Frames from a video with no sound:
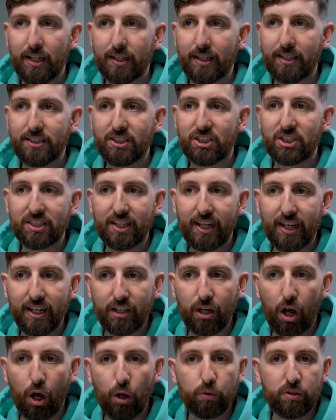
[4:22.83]
Let's just
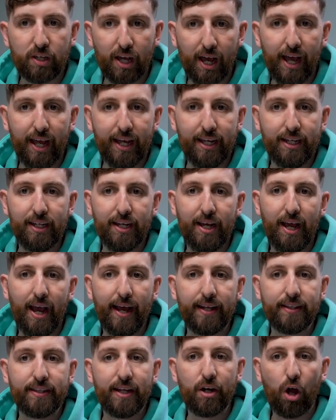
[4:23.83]
hit OK
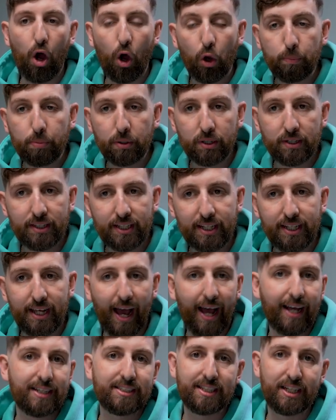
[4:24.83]
and then open the
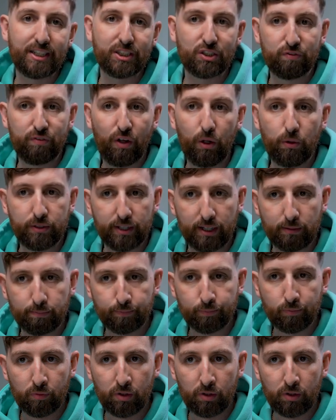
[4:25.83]
assets folder.